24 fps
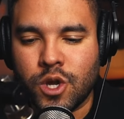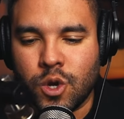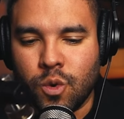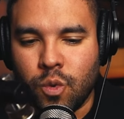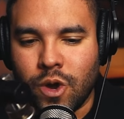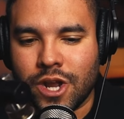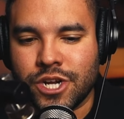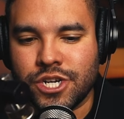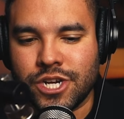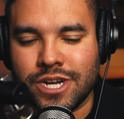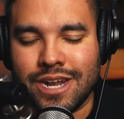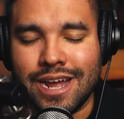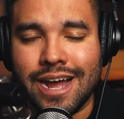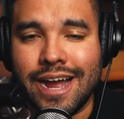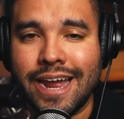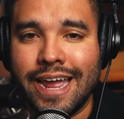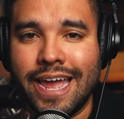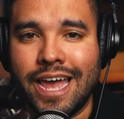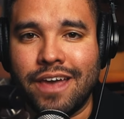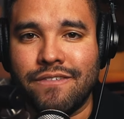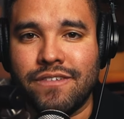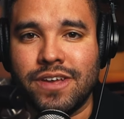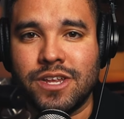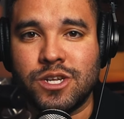The question I
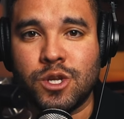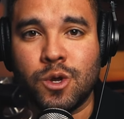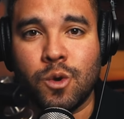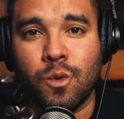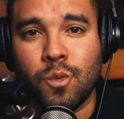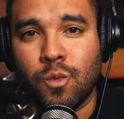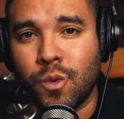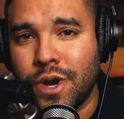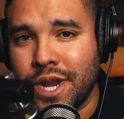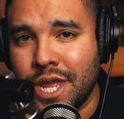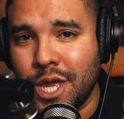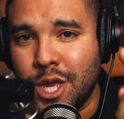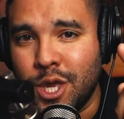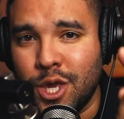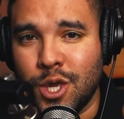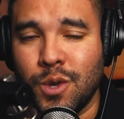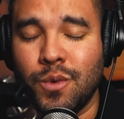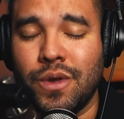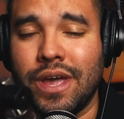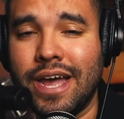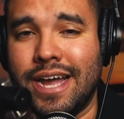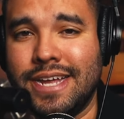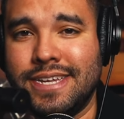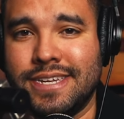have is, what do
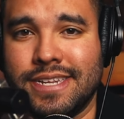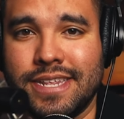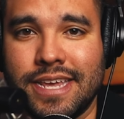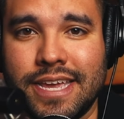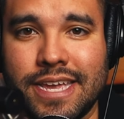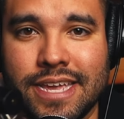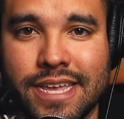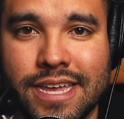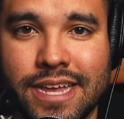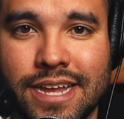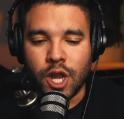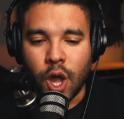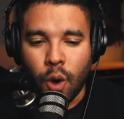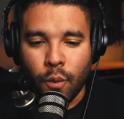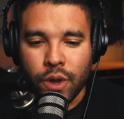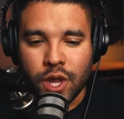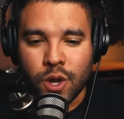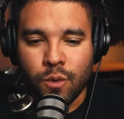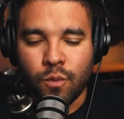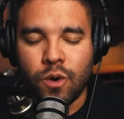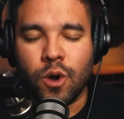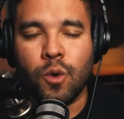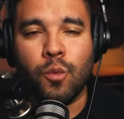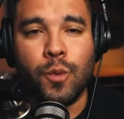you guys think?
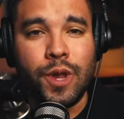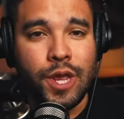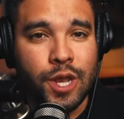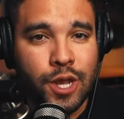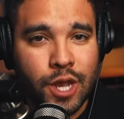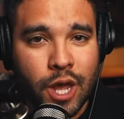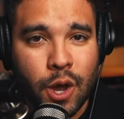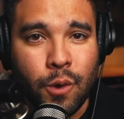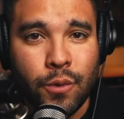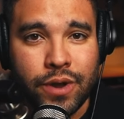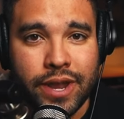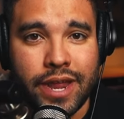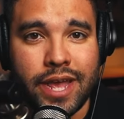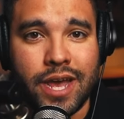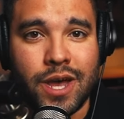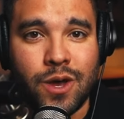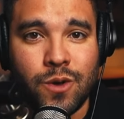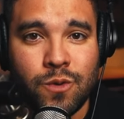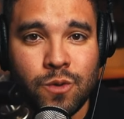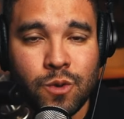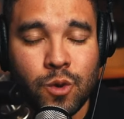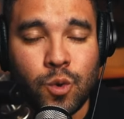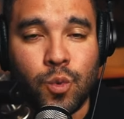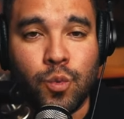Knowing what we know
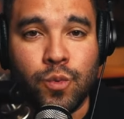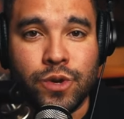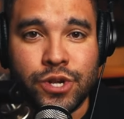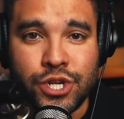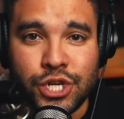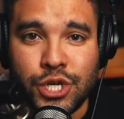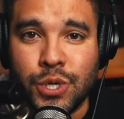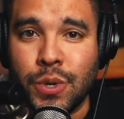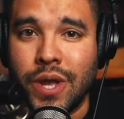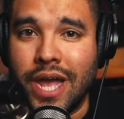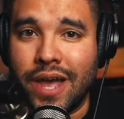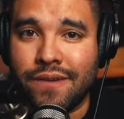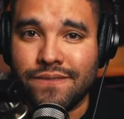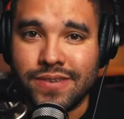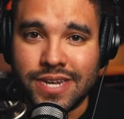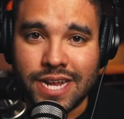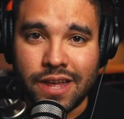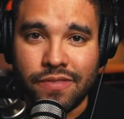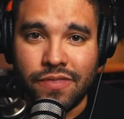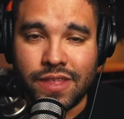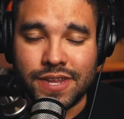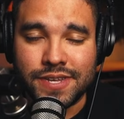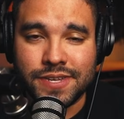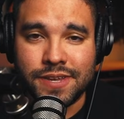now, would you have
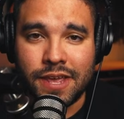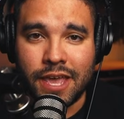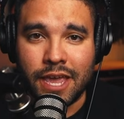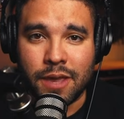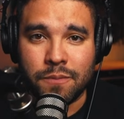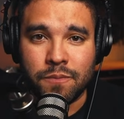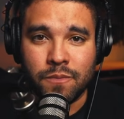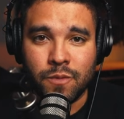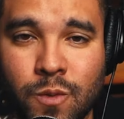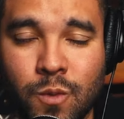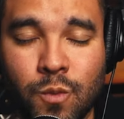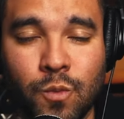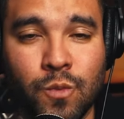done the same?